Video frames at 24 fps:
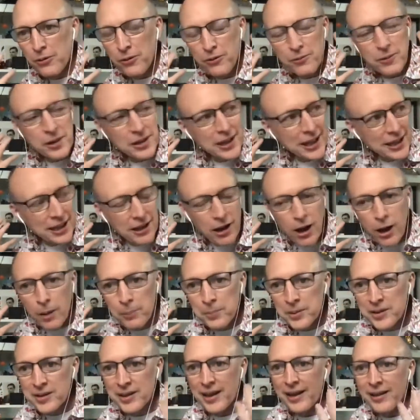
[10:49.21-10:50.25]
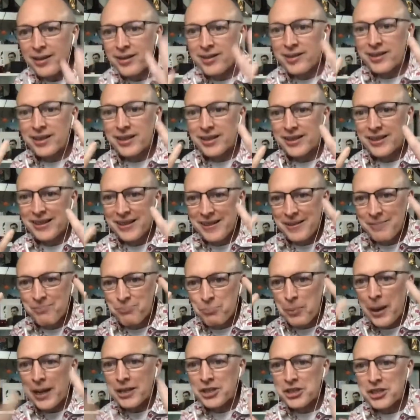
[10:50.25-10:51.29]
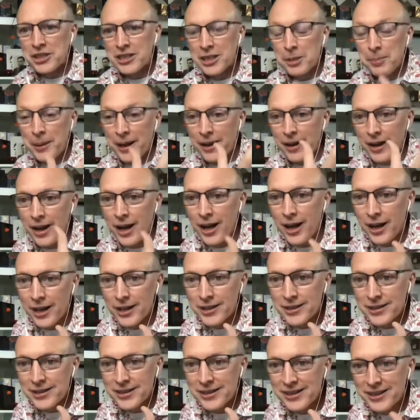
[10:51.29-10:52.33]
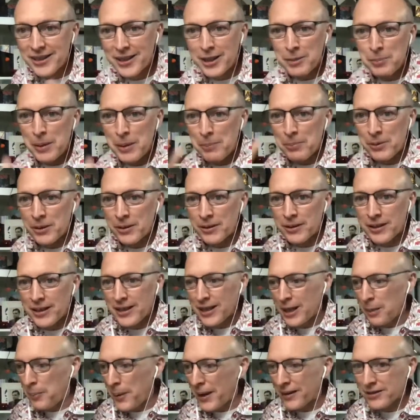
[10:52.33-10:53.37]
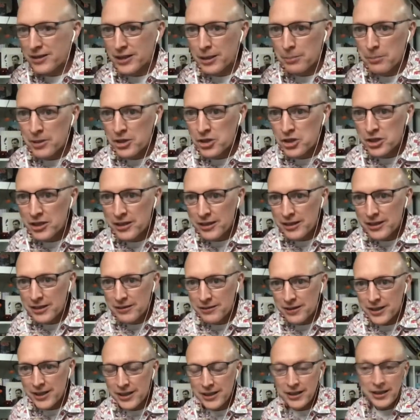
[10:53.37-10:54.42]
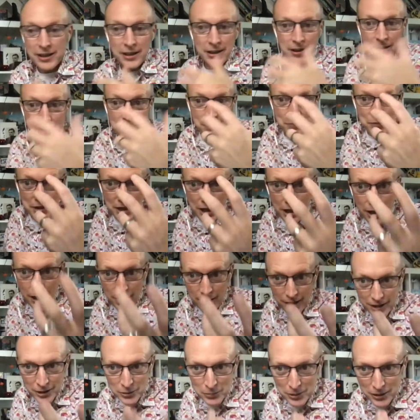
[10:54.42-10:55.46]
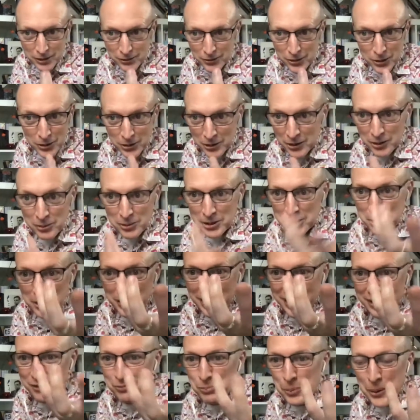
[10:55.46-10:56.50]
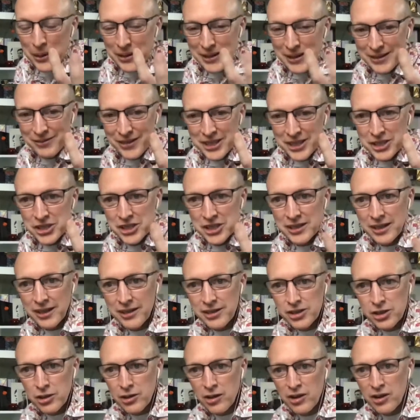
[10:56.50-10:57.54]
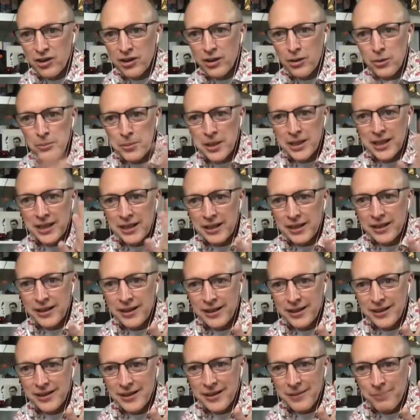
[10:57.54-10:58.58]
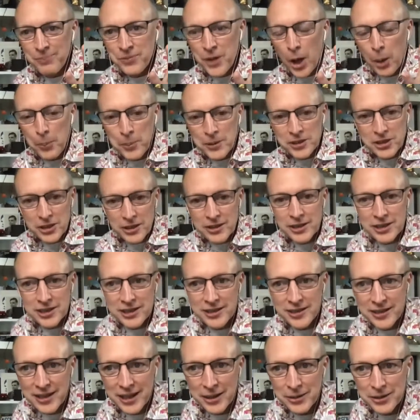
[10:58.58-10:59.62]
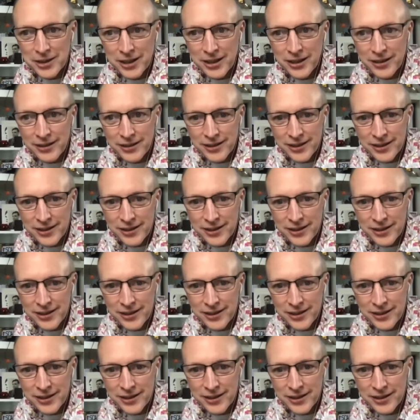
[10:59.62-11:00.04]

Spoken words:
like obsessed, passionate about art, other people about the machinery, the hardware, of course, which you barely mentioned. There's just so many opportunities out there.